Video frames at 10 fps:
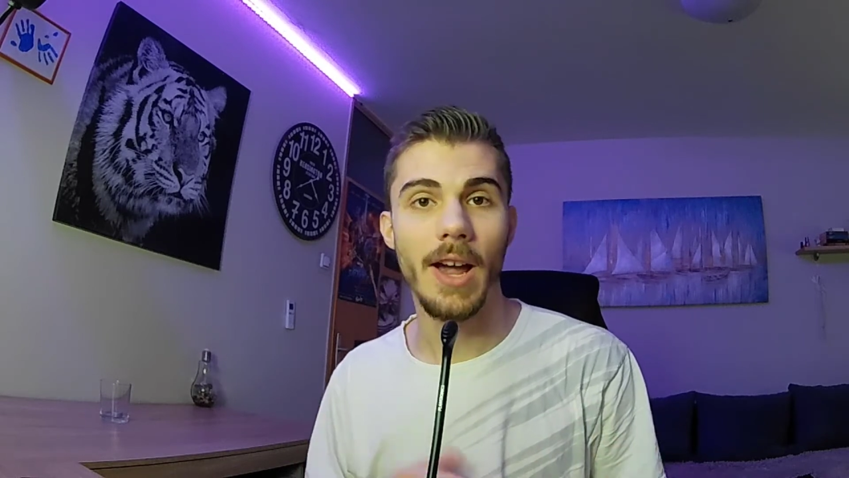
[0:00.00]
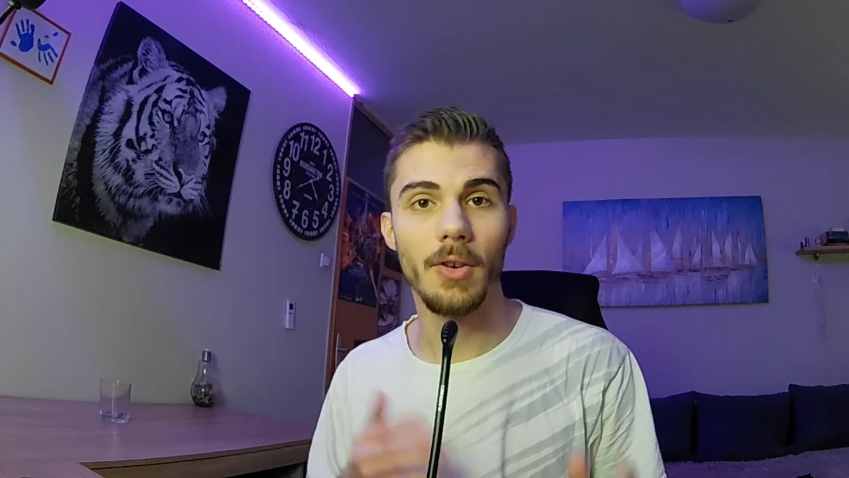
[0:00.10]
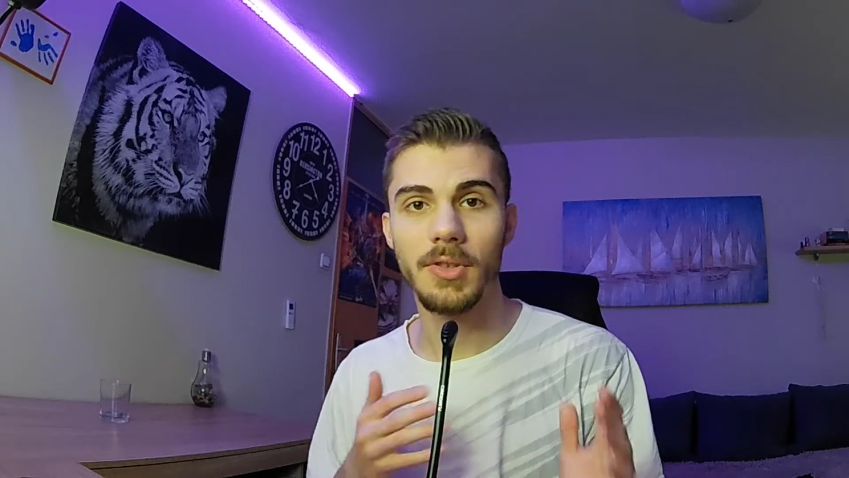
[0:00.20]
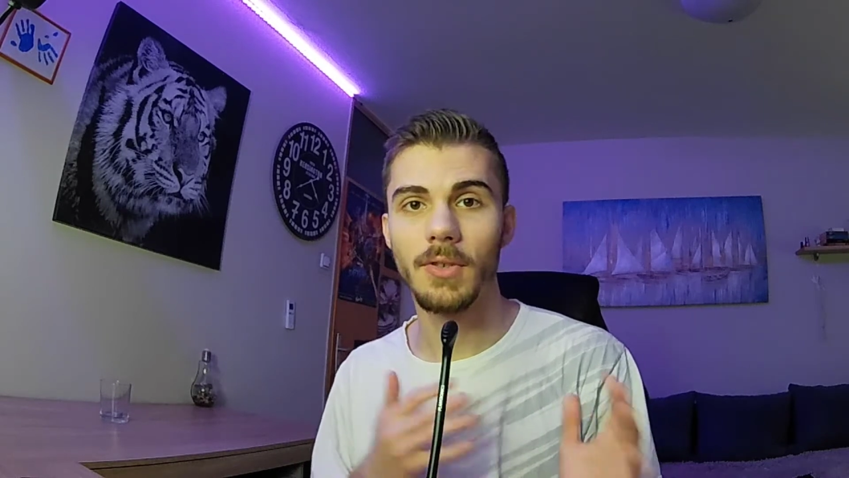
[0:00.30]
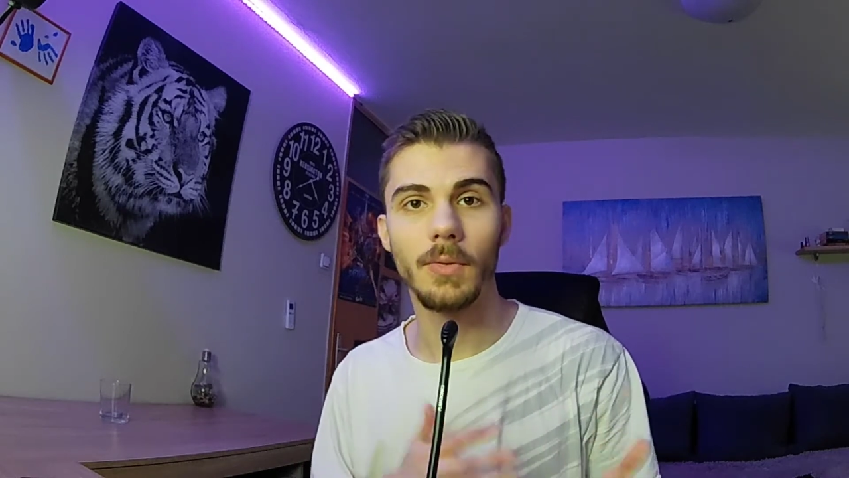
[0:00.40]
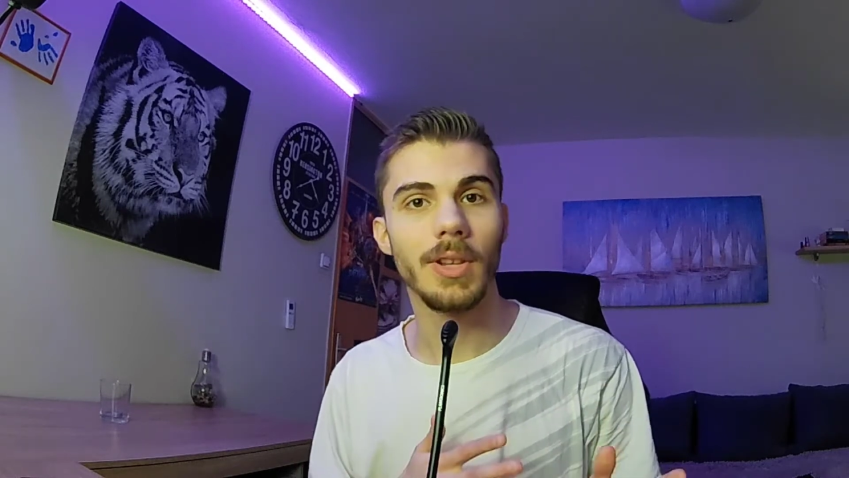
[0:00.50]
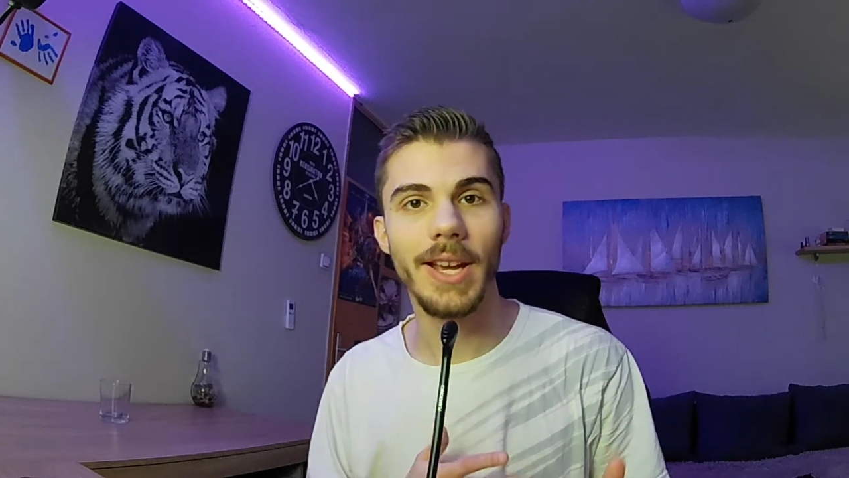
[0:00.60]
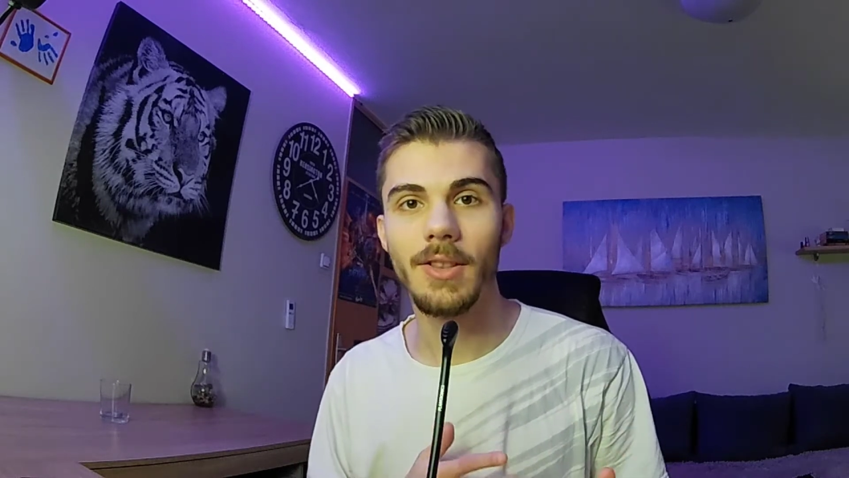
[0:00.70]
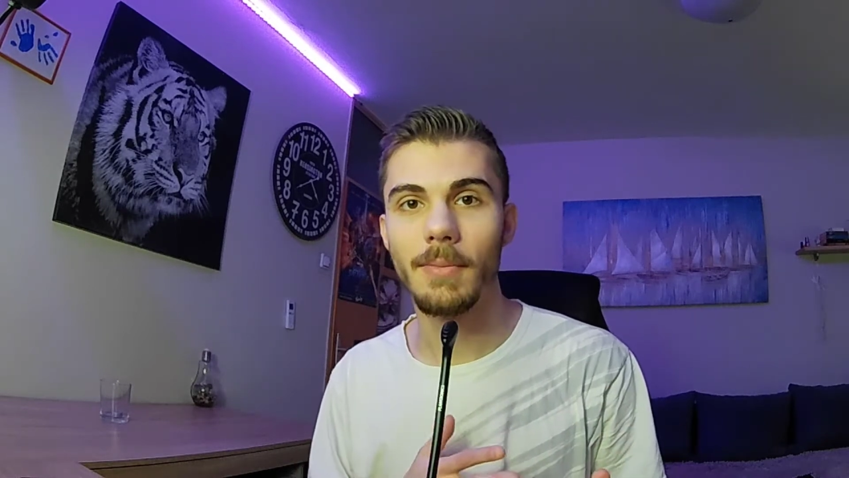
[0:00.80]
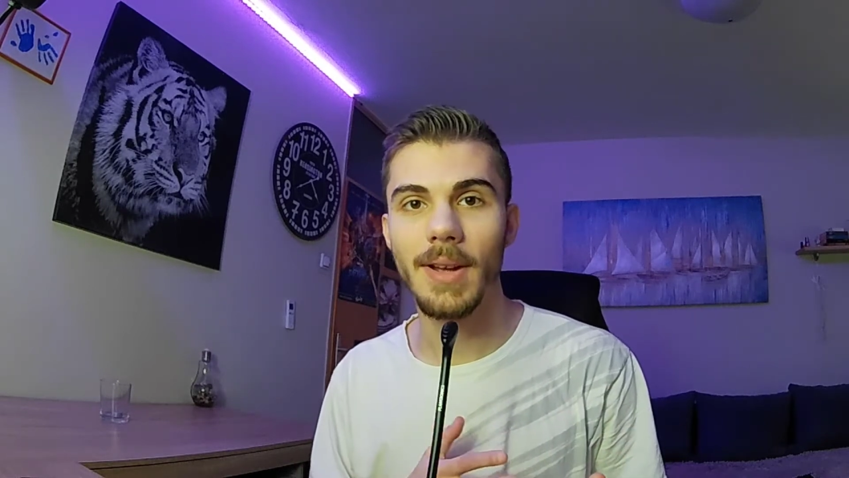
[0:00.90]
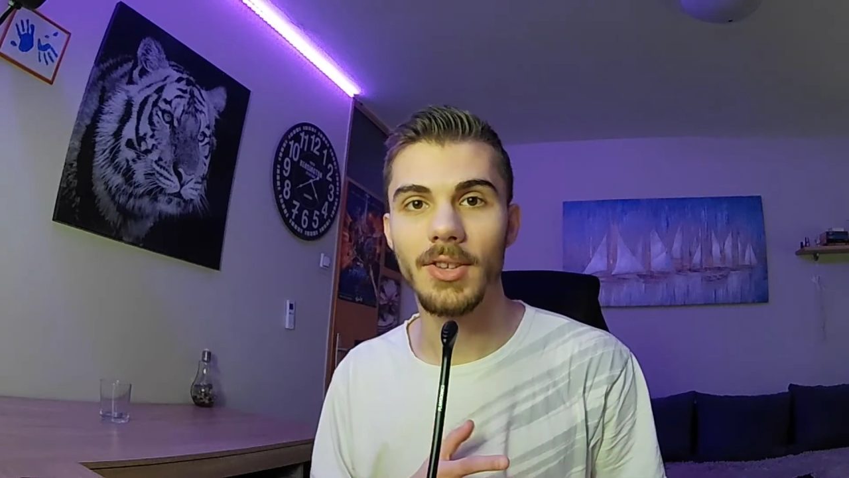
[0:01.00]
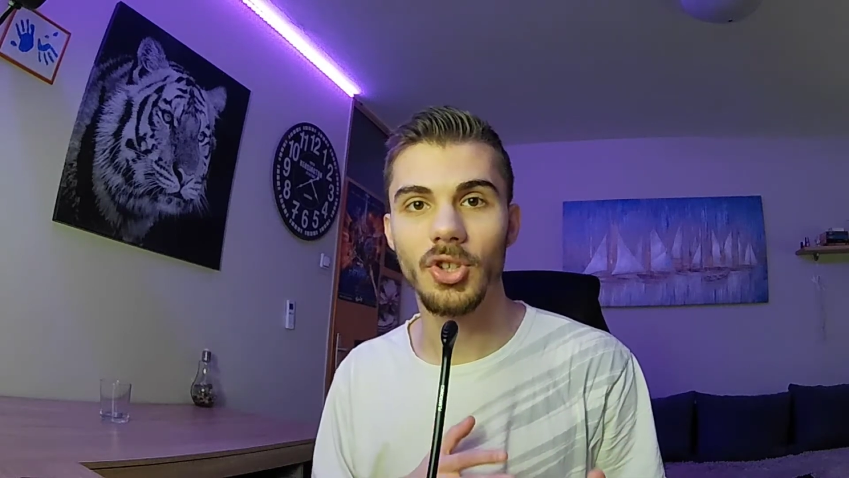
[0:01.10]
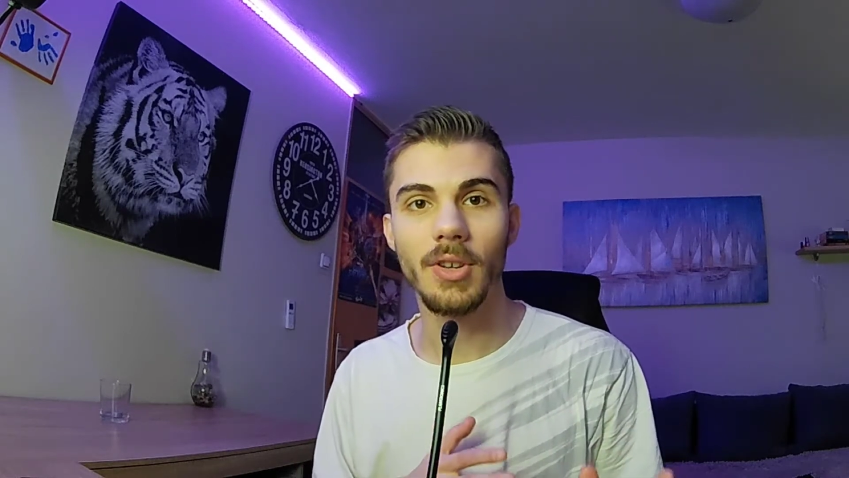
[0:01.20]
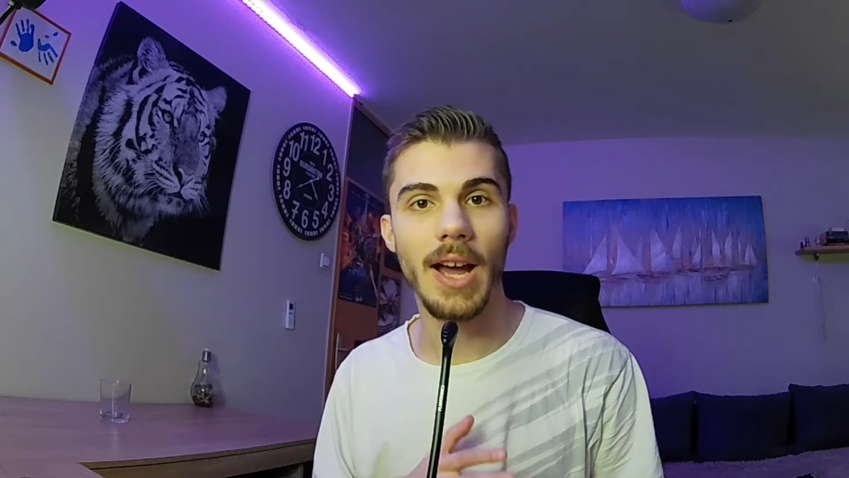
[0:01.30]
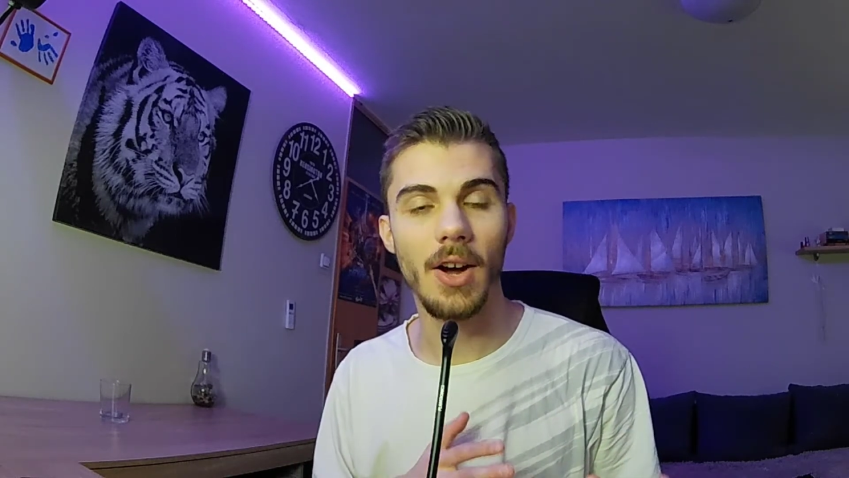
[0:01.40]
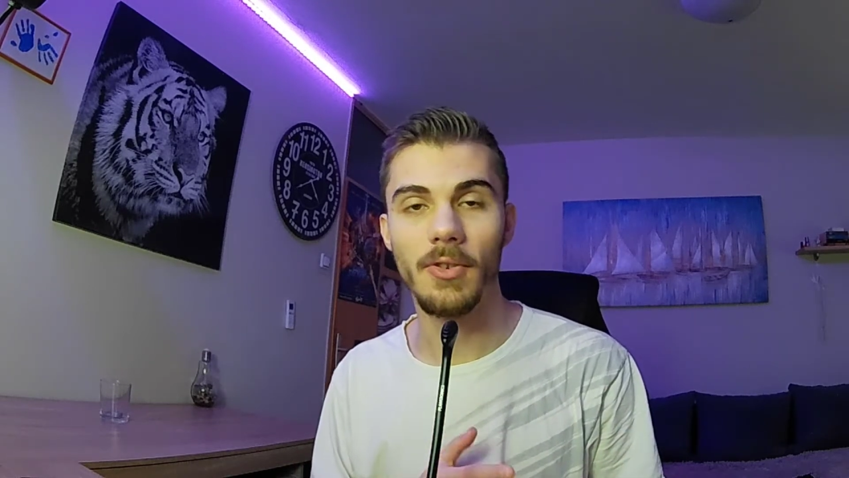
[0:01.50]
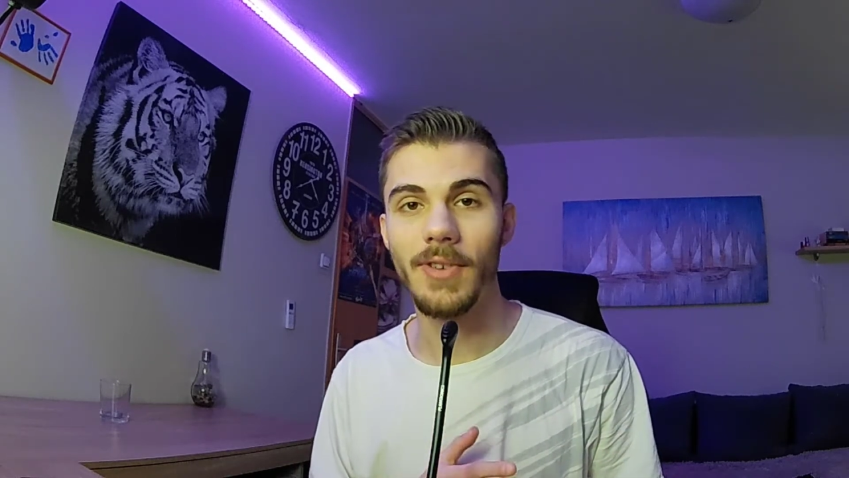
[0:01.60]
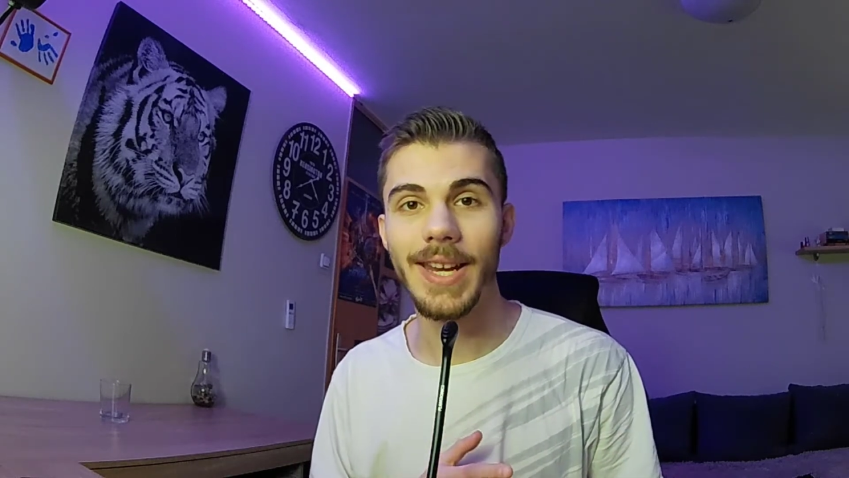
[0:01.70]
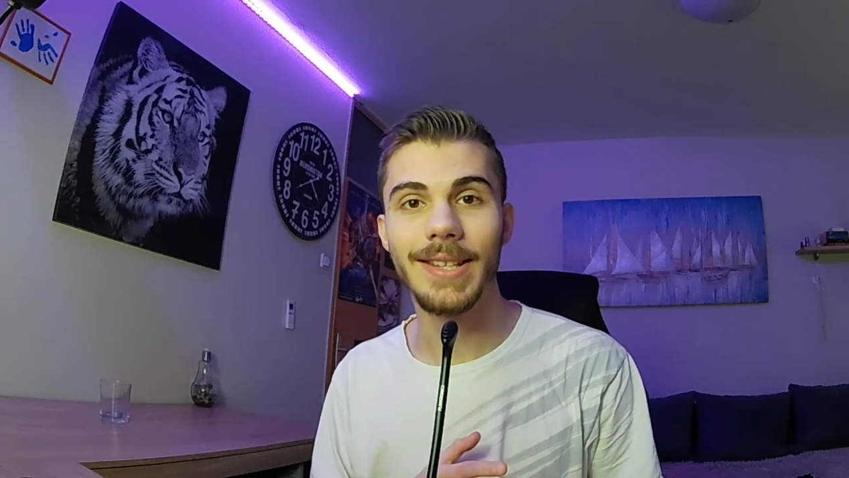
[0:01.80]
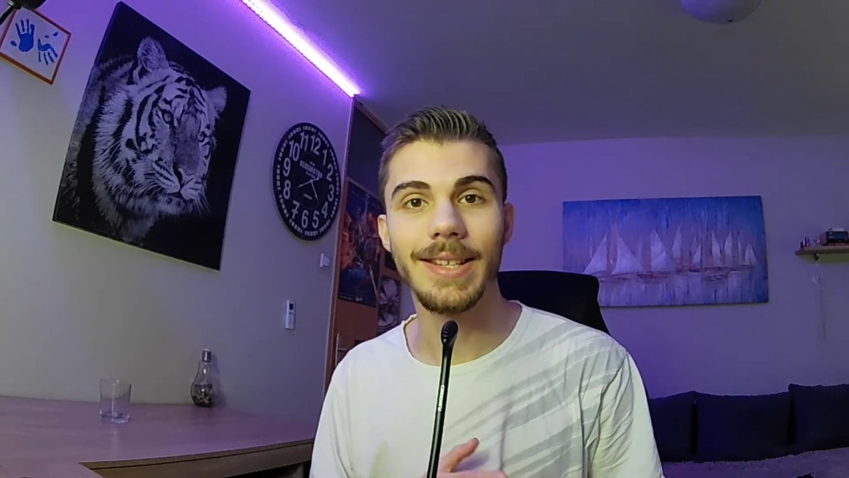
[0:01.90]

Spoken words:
I also would like to mention how great